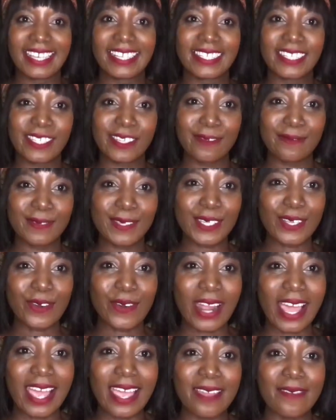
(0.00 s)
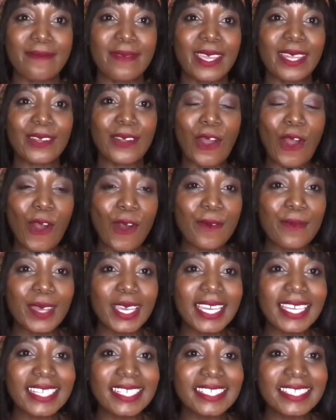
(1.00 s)
and subscribe and
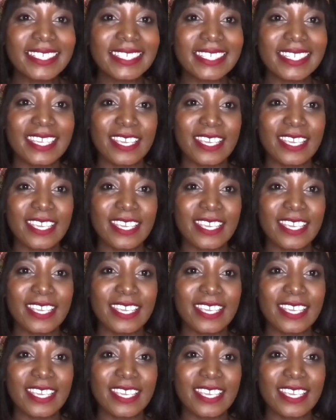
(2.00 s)
comment.